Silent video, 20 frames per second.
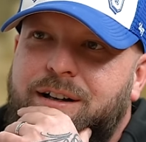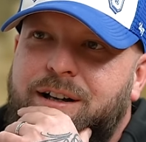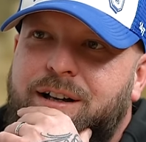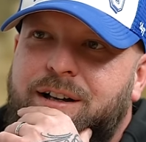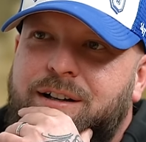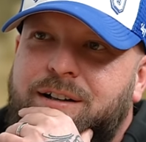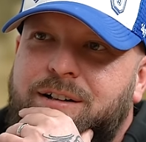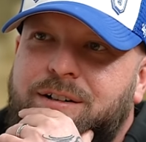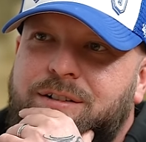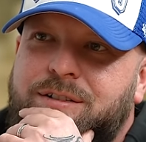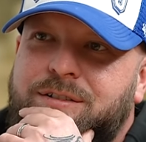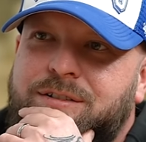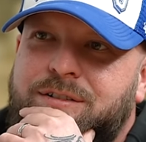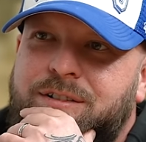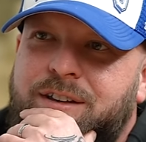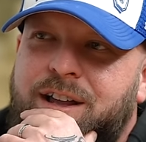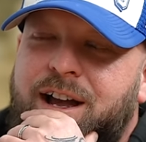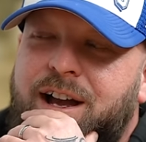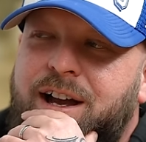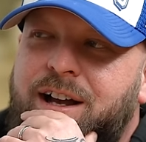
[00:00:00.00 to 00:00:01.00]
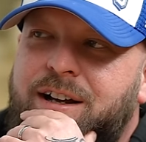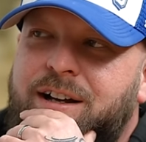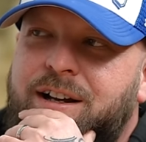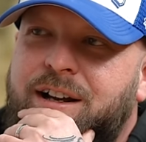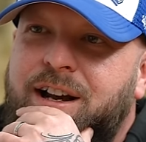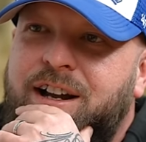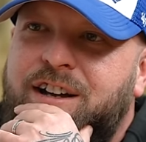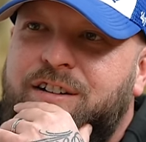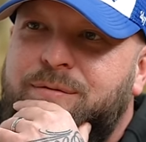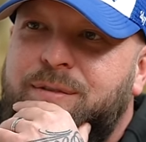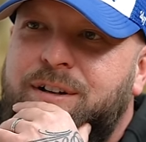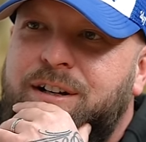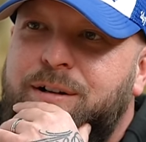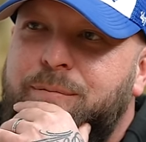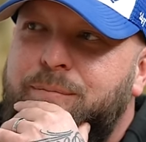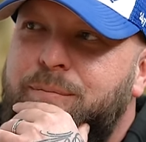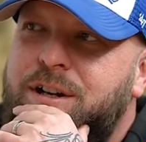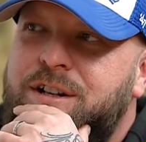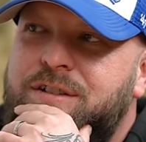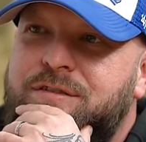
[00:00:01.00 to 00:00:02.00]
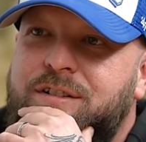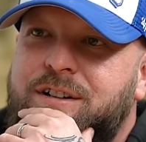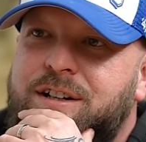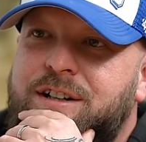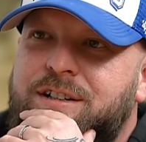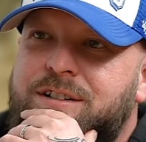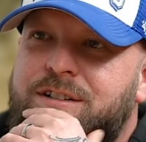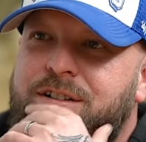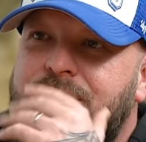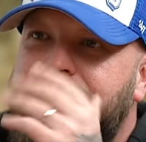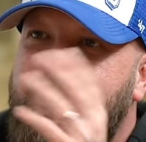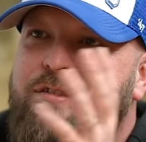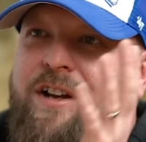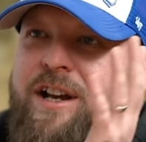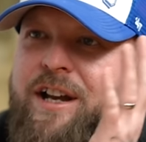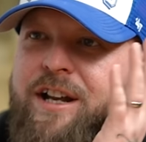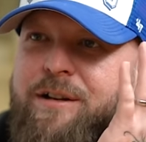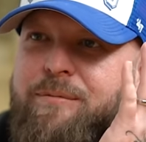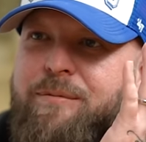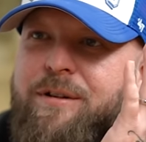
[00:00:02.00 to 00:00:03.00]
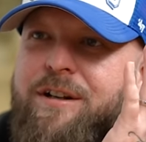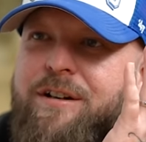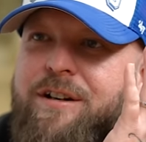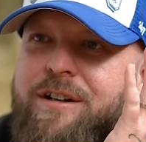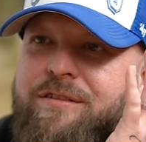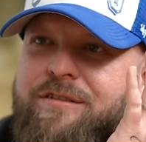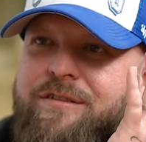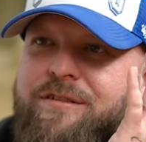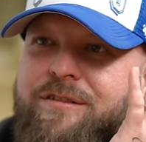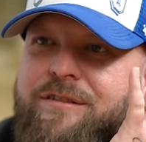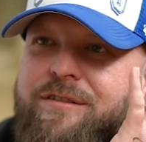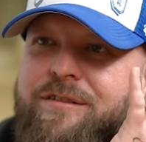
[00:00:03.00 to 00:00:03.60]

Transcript: Yeah, because that gave me the best release I've ever had in my life.